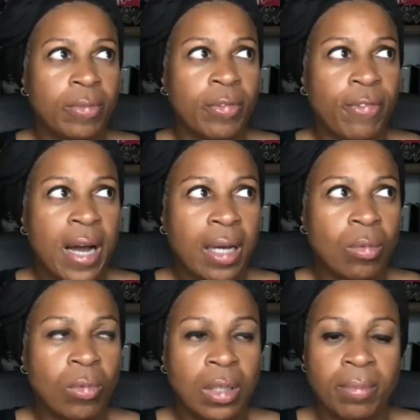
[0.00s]

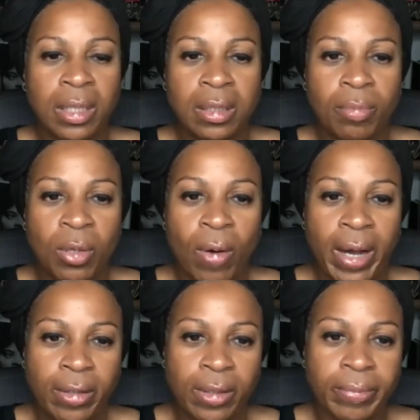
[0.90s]
Define what it means to be
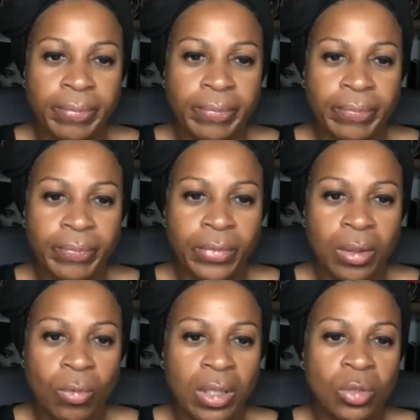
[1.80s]
white.
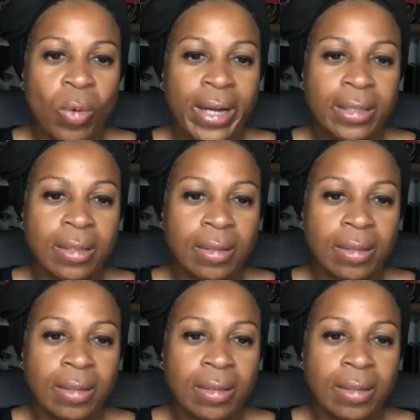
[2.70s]
What is white?